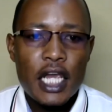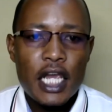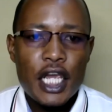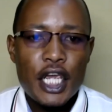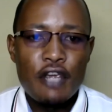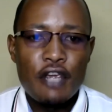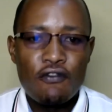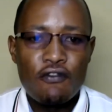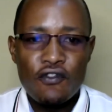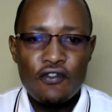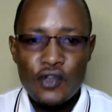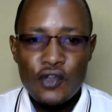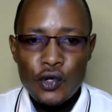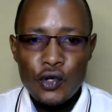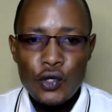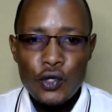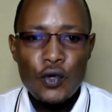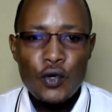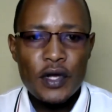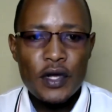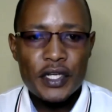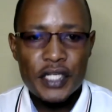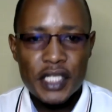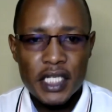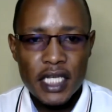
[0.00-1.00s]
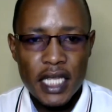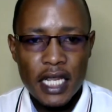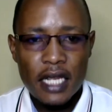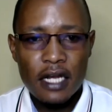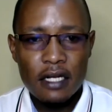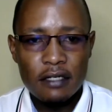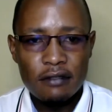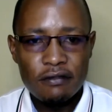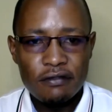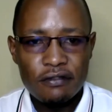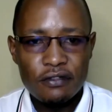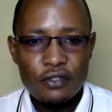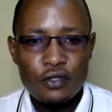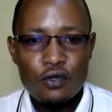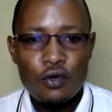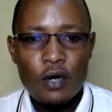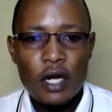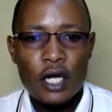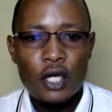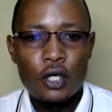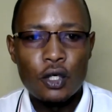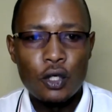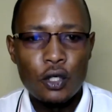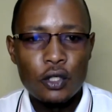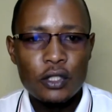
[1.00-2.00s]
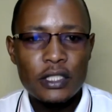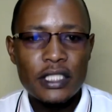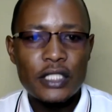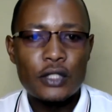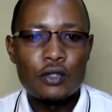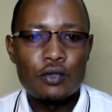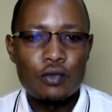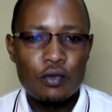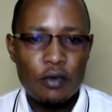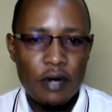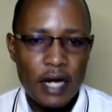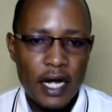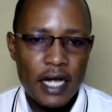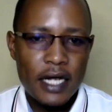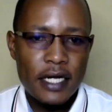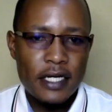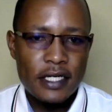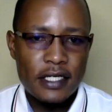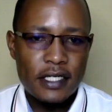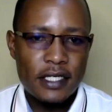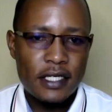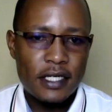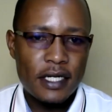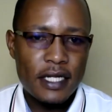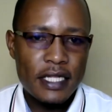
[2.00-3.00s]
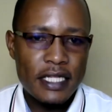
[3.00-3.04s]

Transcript: If you yourself, you are not right,